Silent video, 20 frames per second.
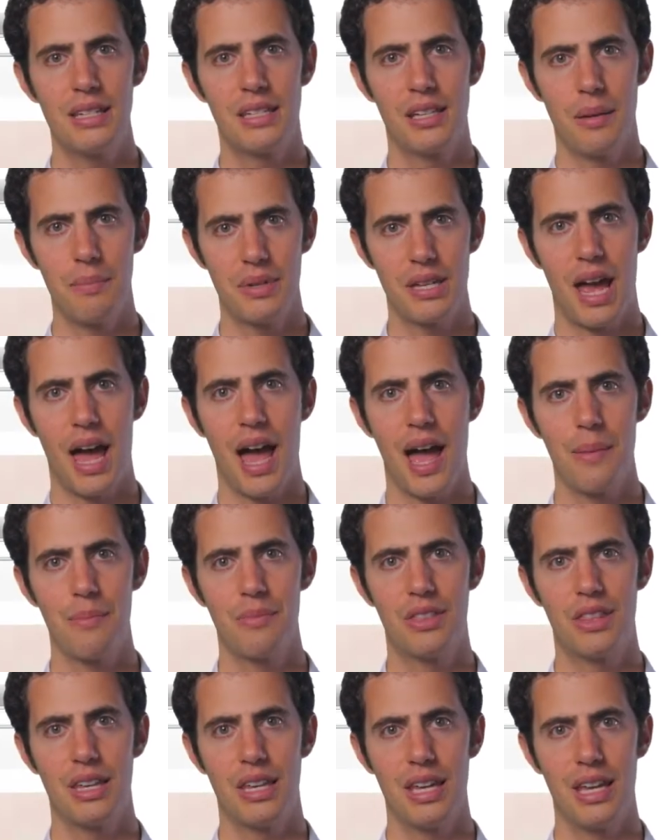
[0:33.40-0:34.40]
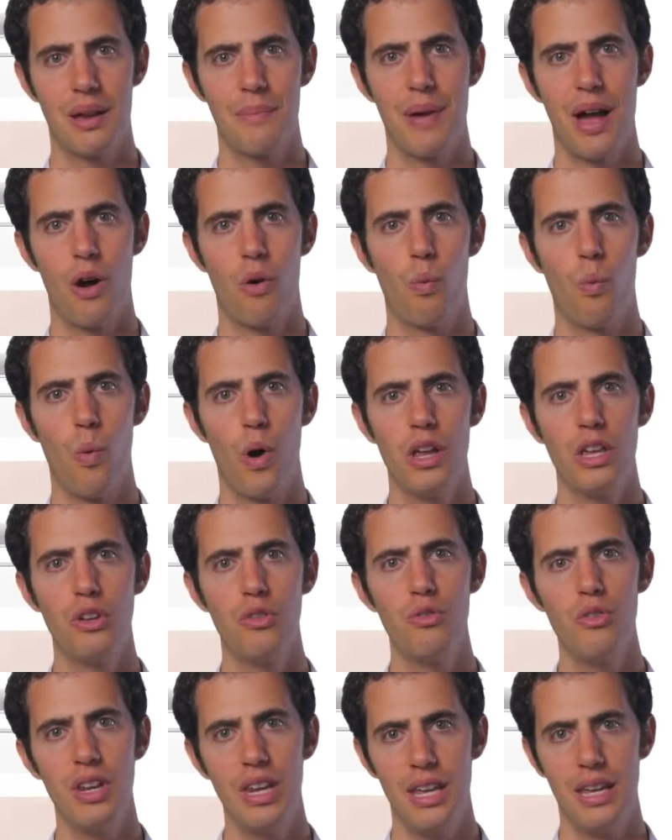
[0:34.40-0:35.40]
some time thinking about what
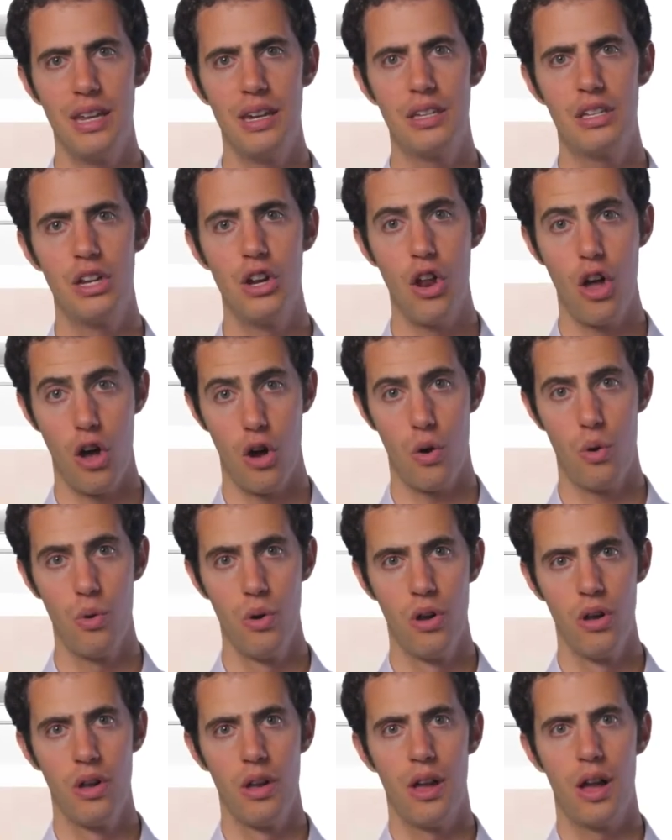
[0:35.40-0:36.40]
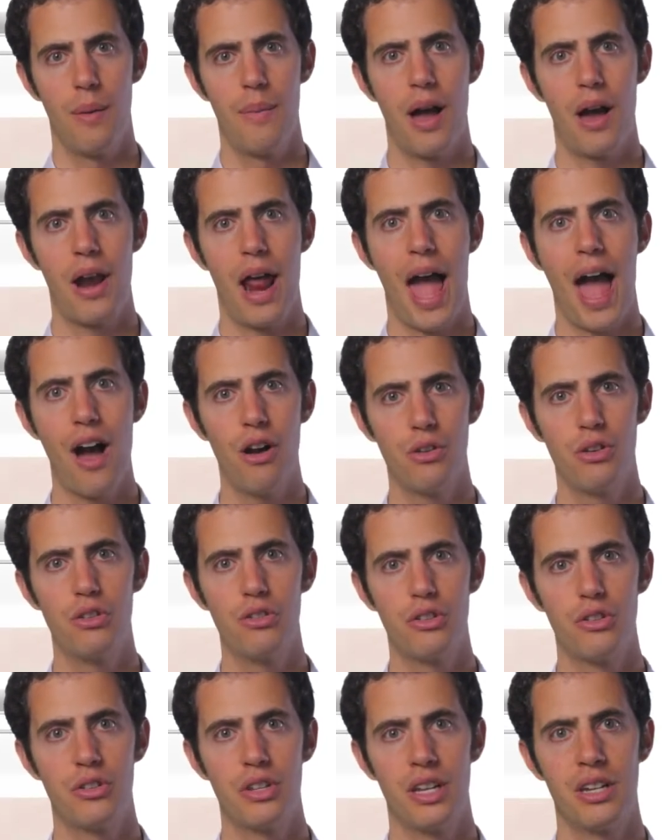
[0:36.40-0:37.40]
you need to know about how
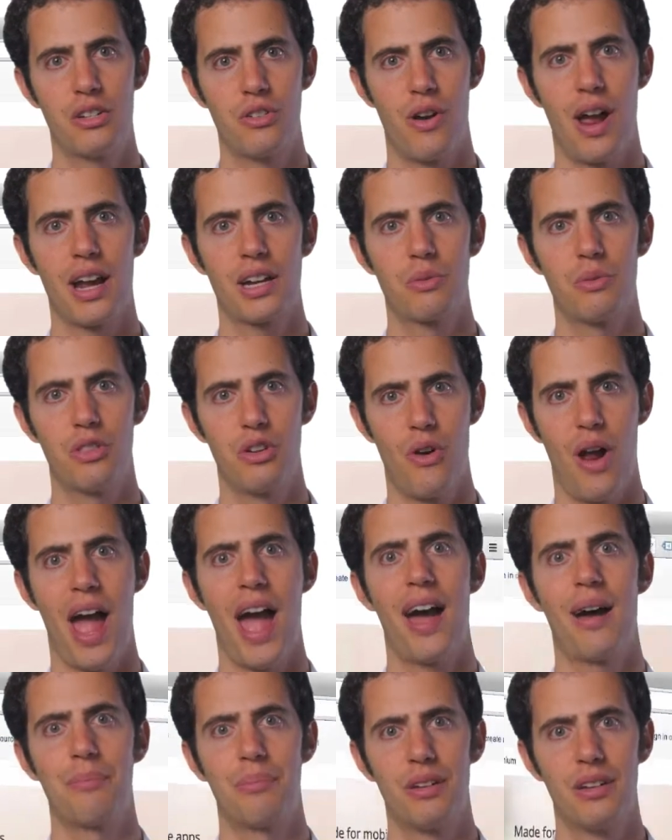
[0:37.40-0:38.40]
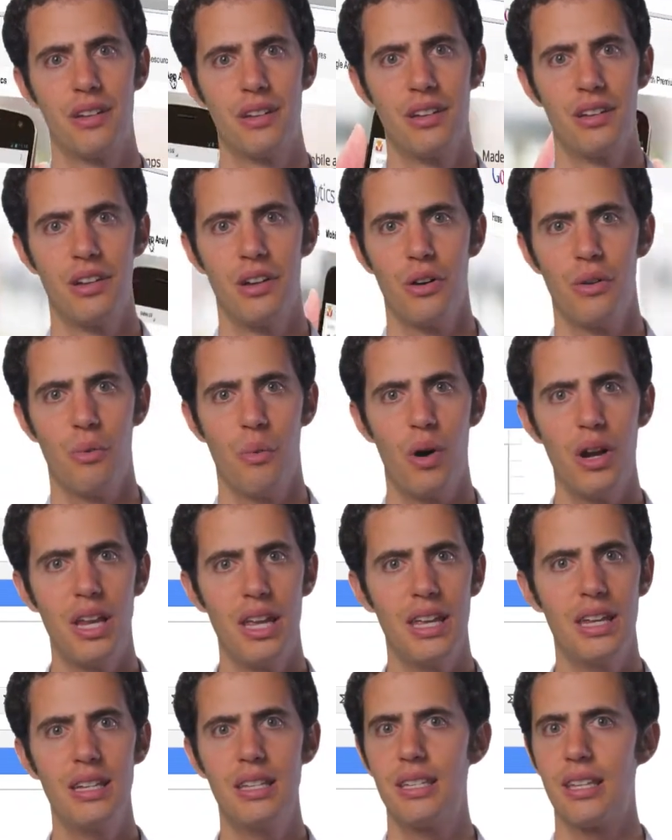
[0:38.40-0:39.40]
users interact with your app. What
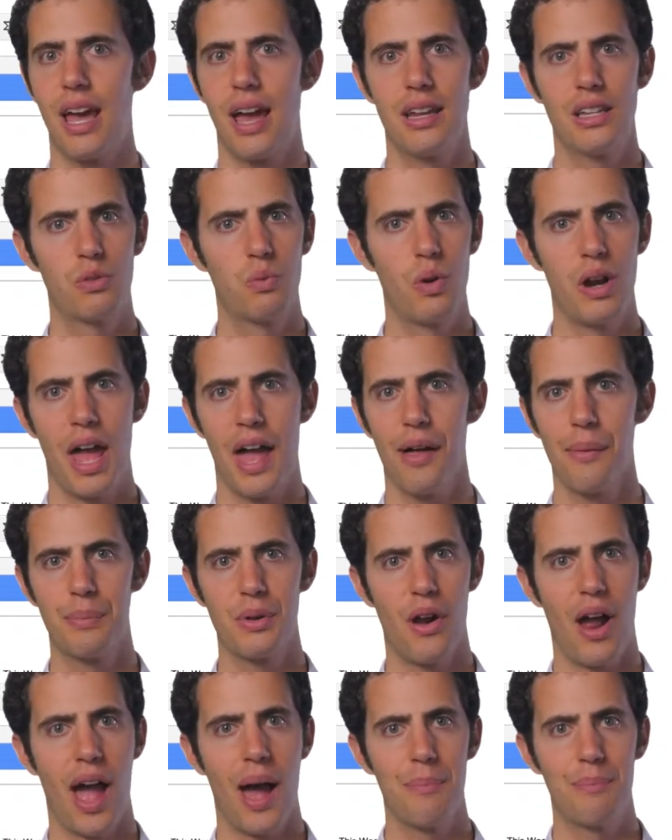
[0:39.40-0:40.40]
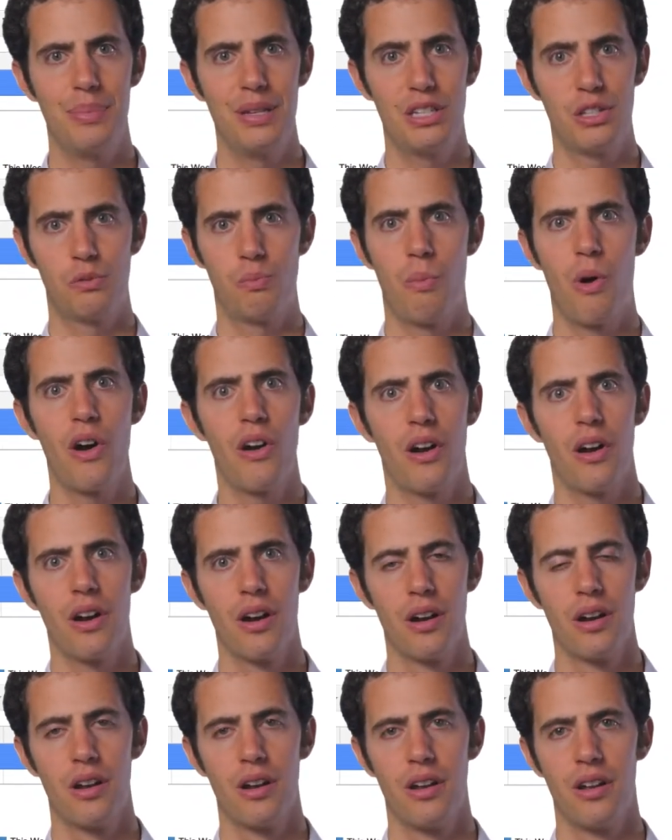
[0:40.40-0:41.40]
insights would help your app be smarter?
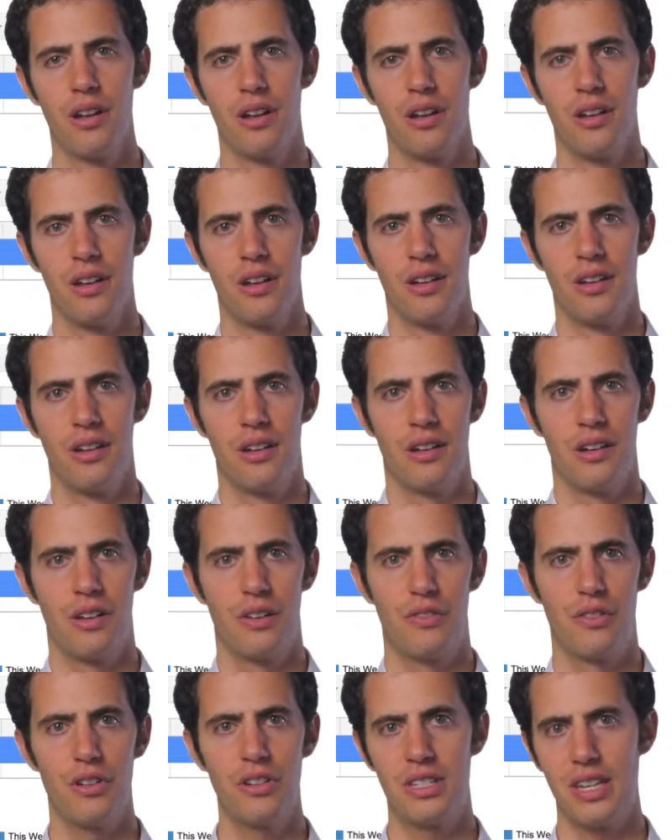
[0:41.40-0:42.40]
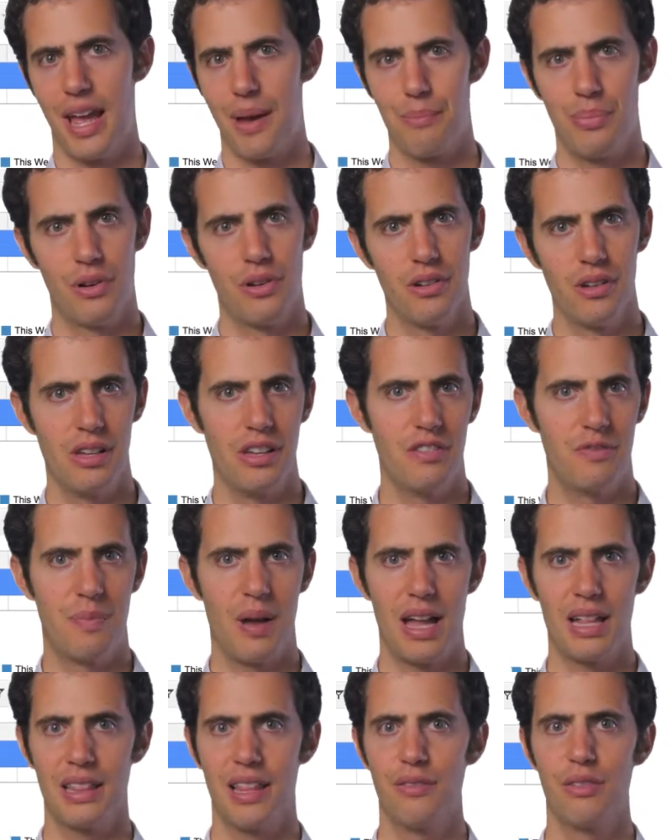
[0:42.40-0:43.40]
For example, if
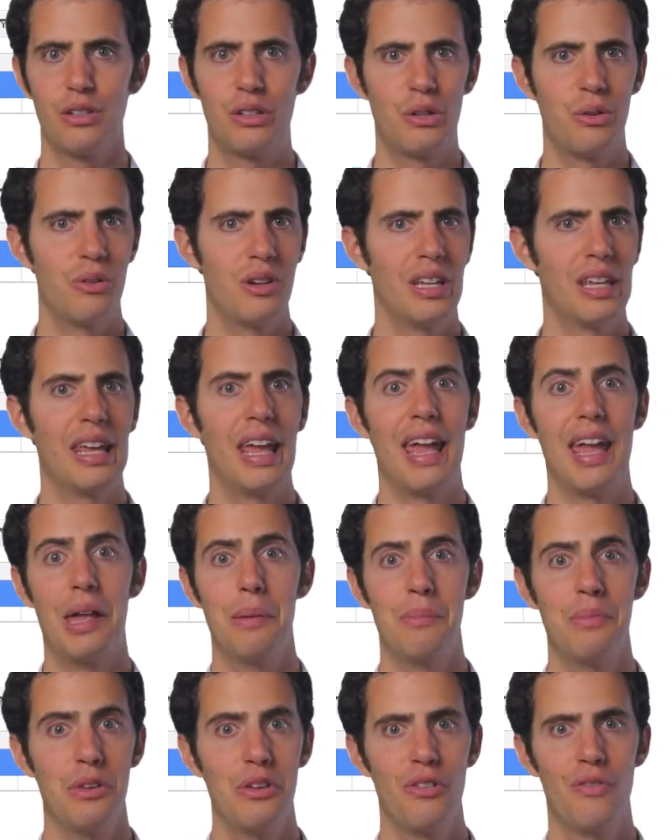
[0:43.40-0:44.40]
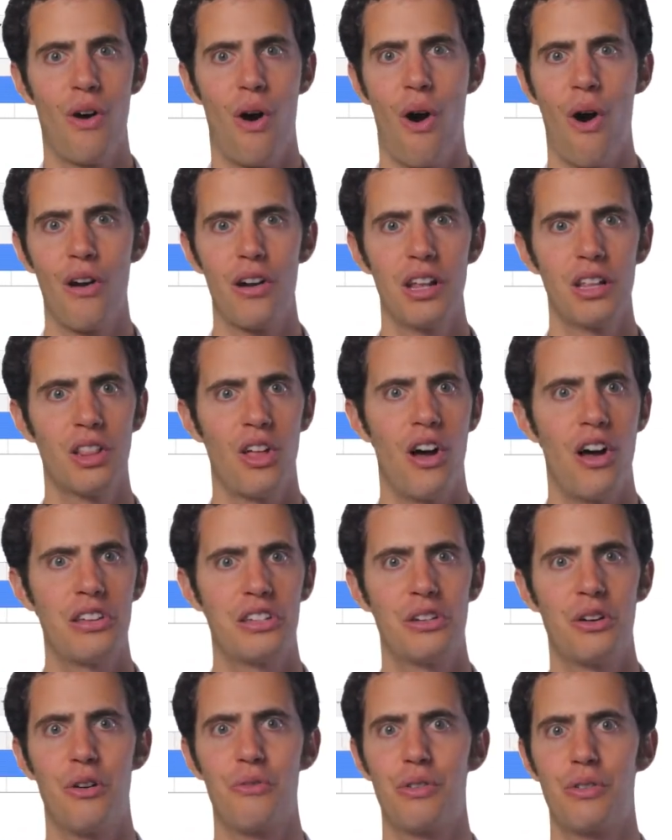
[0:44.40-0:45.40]
by level 2 in a game you've already
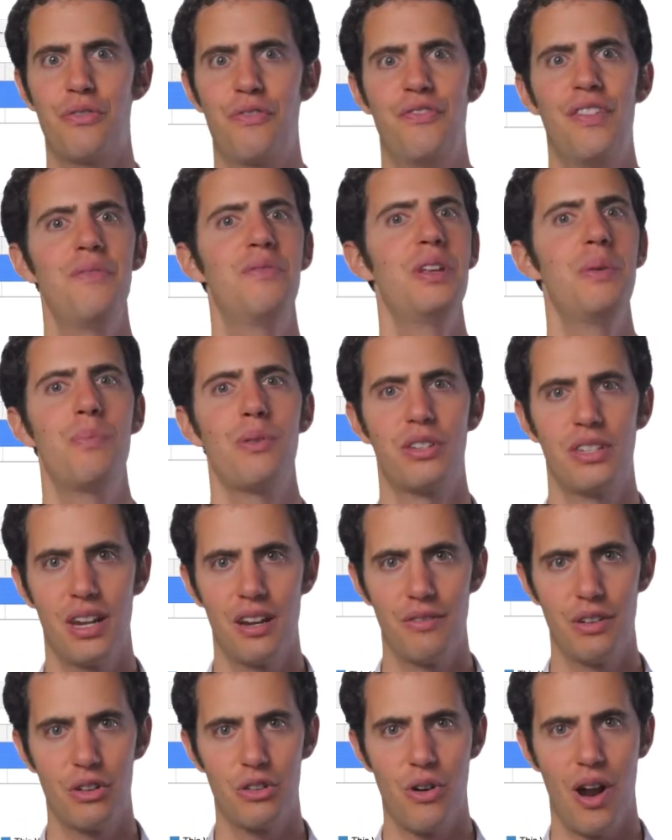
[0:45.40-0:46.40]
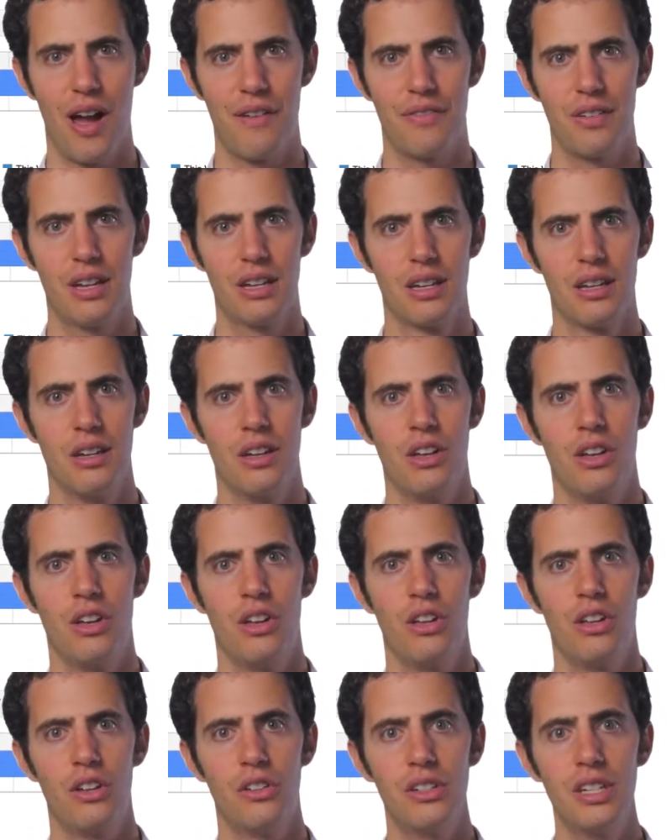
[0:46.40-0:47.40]
lost over 50% of your traffic,
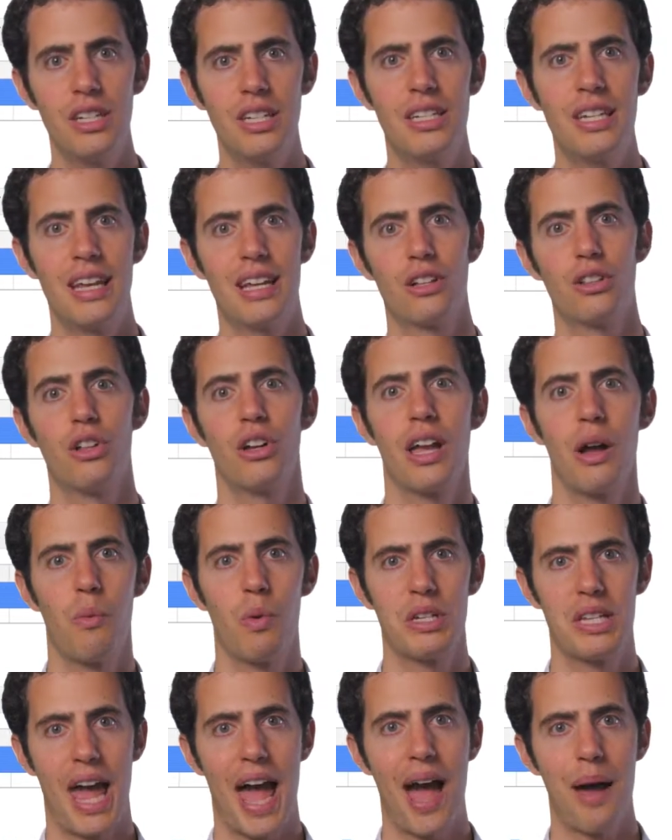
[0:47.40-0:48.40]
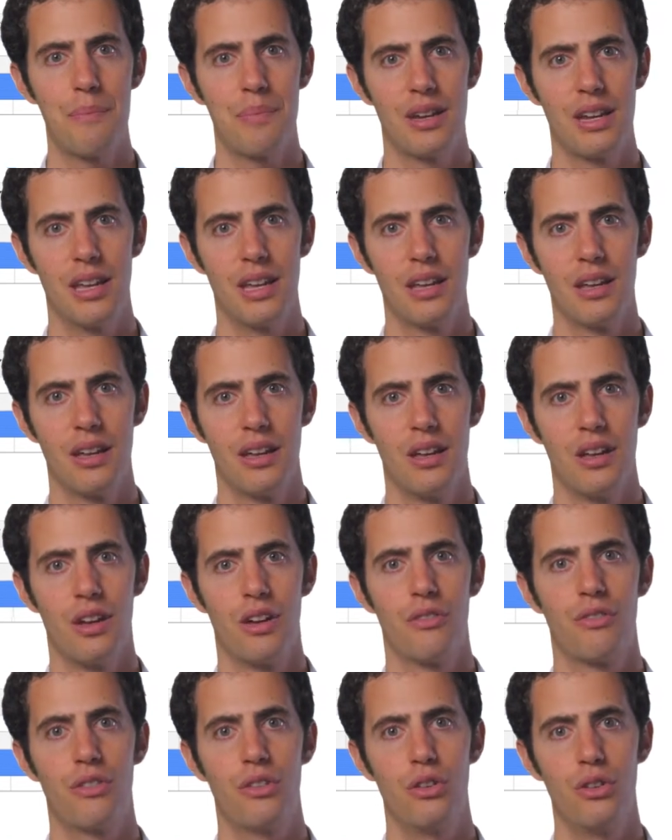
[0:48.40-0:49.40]
you'll need to take a look at what's happening
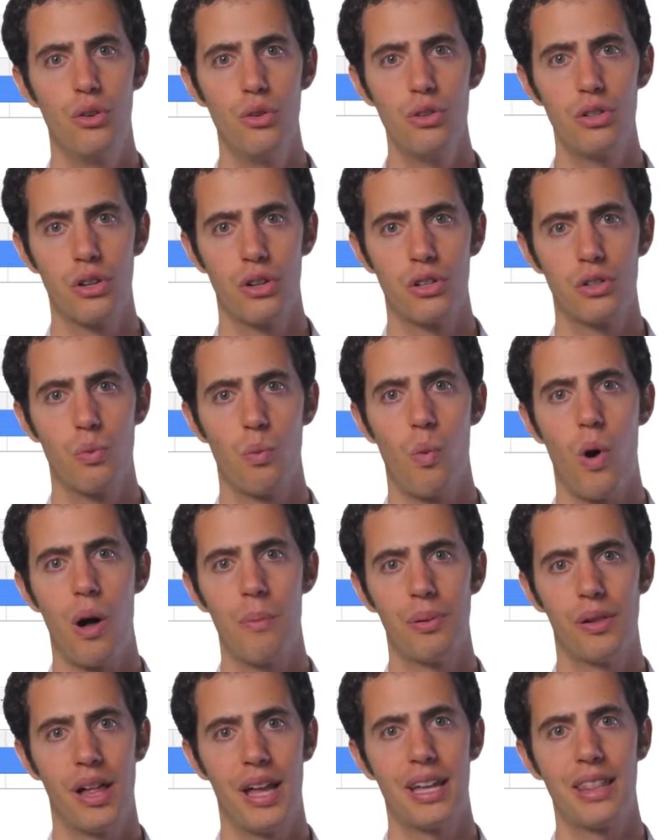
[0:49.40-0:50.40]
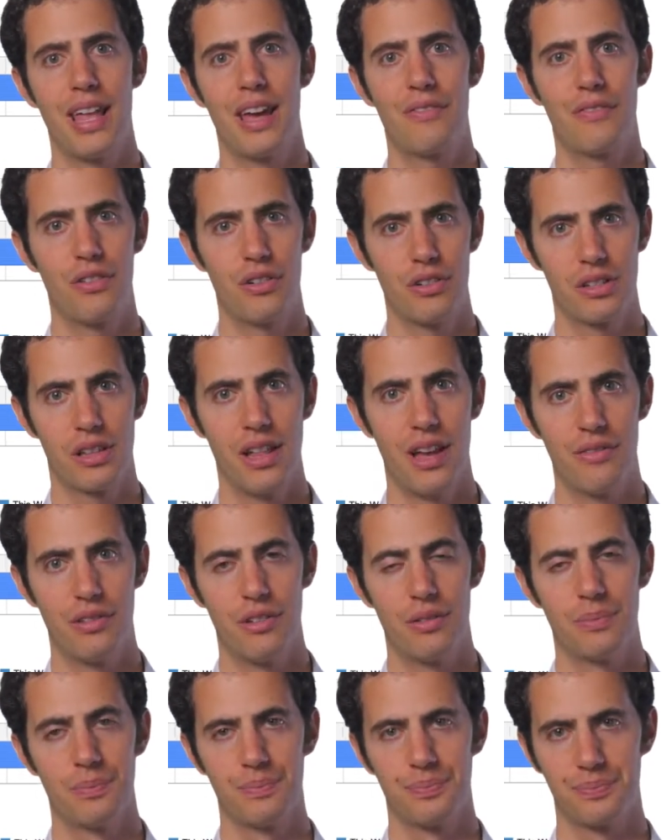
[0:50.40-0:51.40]
for users while playing that first level.